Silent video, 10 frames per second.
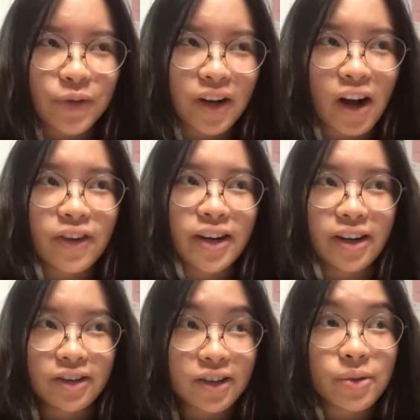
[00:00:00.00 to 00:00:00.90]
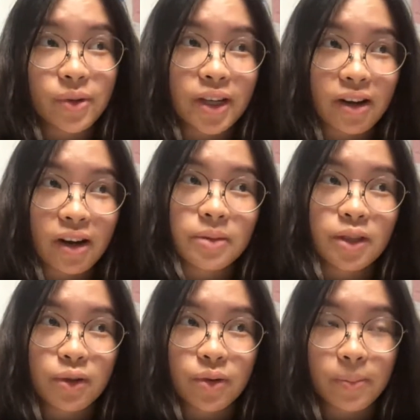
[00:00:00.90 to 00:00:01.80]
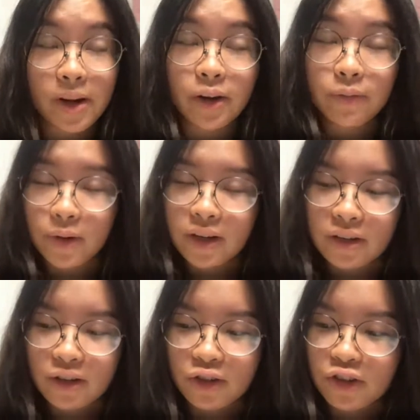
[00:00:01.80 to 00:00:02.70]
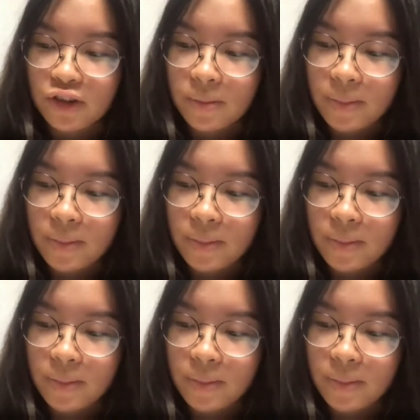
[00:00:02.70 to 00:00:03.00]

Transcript: cover letter when it comes to applying for internship.